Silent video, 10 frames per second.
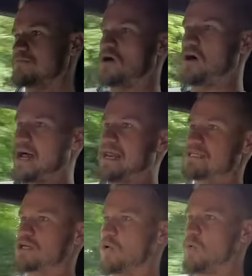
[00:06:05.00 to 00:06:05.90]
Oh, and
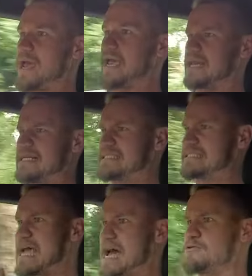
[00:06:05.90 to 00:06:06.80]
it's quick, and it
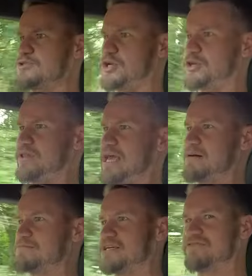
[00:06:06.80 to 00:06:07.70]
sounds good on the
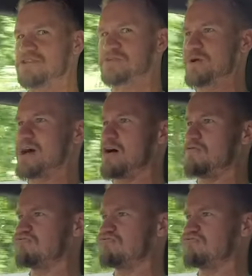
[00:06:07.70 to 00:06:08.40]
upshifts as well.